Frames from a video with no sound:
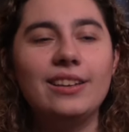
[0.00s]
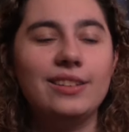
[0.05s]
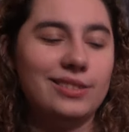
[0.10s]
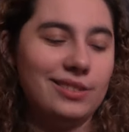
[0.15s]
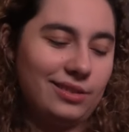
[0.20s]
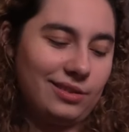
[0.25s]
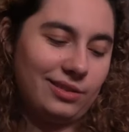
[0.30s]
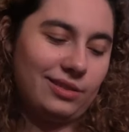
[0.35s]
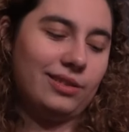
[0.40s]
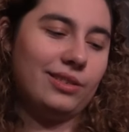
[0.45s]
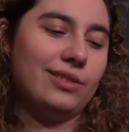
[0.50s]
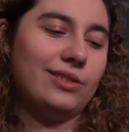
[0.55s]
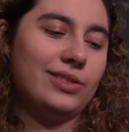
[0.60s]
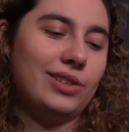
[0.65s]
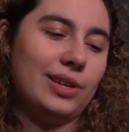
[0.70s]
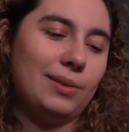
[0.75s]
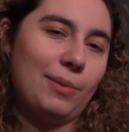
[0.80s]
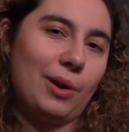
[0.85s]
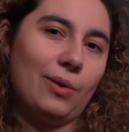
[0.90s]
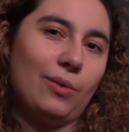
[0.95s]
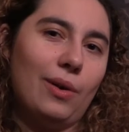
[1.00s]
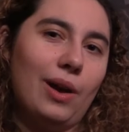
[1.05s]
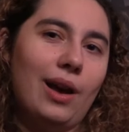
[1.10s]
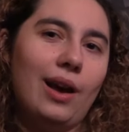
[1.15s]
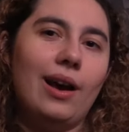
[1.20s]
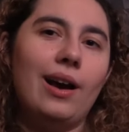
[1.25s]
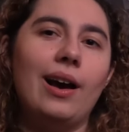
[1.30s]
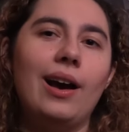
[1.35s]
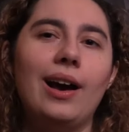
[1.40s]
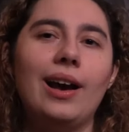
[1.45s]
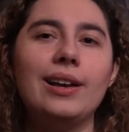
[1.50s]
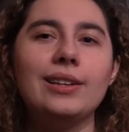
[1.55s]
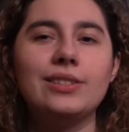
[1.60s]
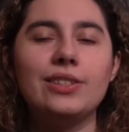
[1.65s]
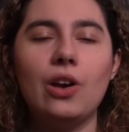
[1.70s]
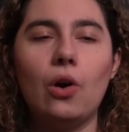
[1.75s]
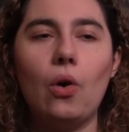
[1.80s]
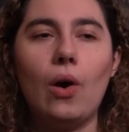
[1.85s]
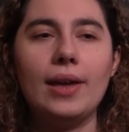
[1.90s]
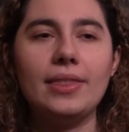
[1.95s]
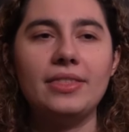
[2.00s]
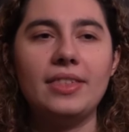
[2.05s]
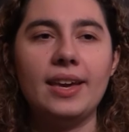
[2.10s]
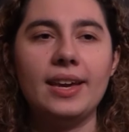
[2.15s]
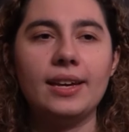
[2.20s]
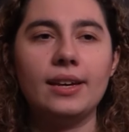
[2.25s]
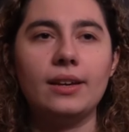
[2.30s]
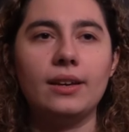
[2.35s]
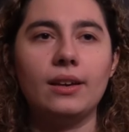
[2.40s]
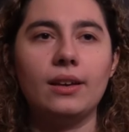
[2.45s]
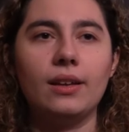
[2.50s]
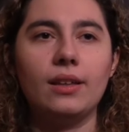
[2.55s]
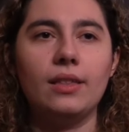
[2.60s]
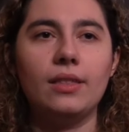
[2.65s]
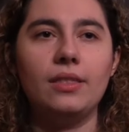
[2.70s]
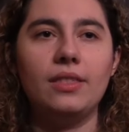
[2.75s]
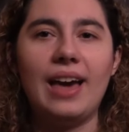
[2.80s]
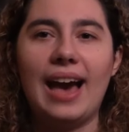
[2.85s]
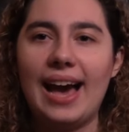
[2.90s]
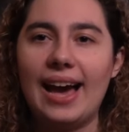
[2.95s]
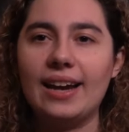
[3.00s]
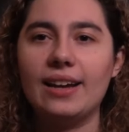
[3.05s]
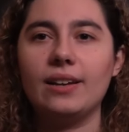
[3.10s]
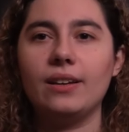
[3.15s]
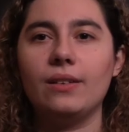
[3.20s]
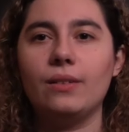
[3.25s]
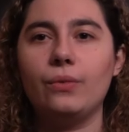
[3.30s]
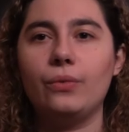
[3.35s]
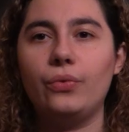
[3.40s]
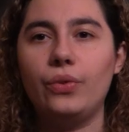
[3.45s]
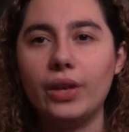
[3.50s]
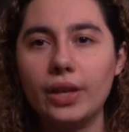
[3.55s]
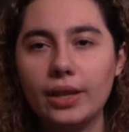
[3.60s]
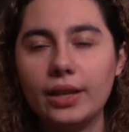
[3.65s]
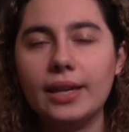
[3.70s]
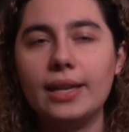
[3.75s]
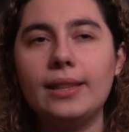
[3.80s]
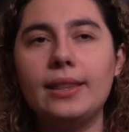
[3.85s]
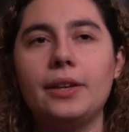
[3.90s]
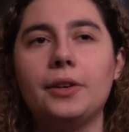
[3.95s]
Zemo. So I think that villain,